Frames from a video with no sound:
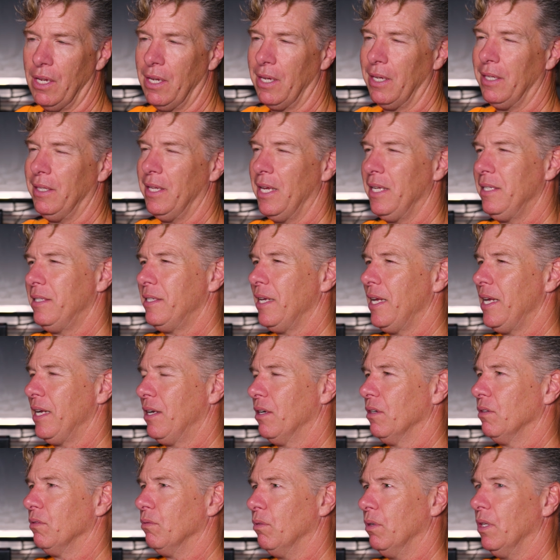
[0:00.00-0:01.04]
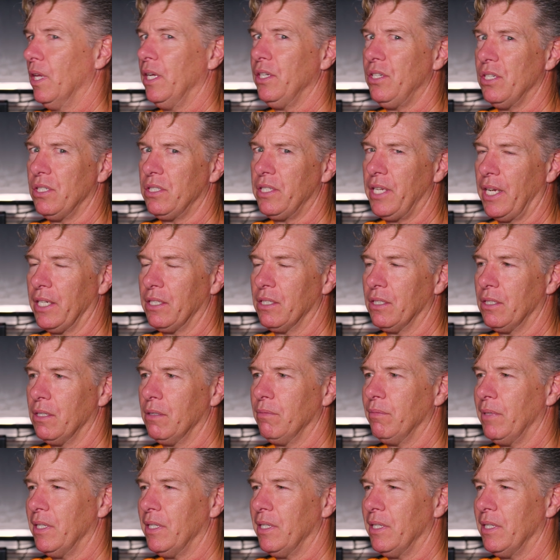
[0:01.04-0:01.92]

And they I just texted them.